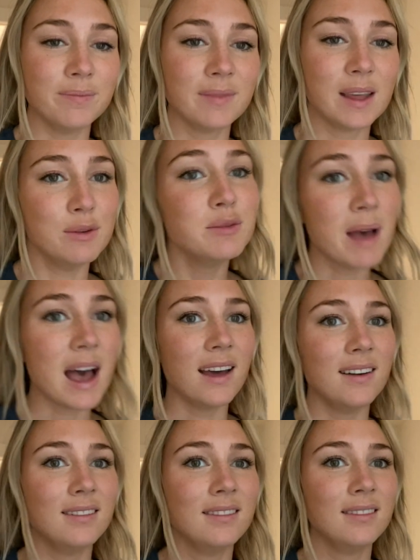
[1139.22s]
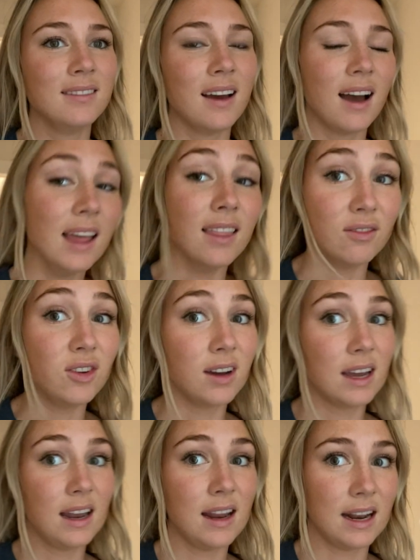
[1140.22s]
it was bad. I love
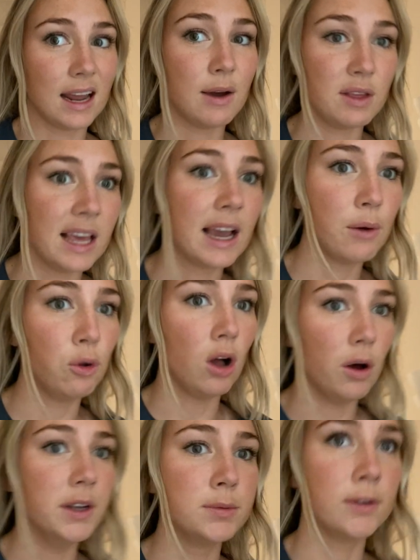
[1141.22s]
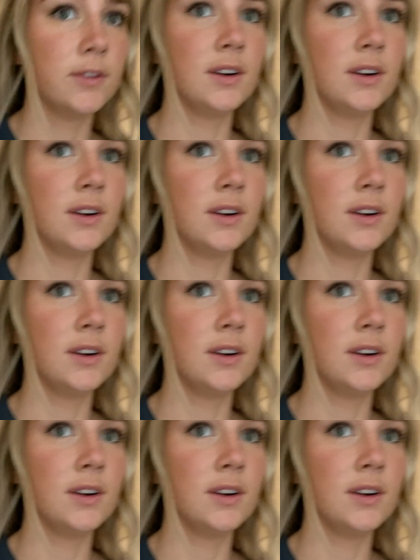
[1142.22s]
Dunkin' and I think I will always prefer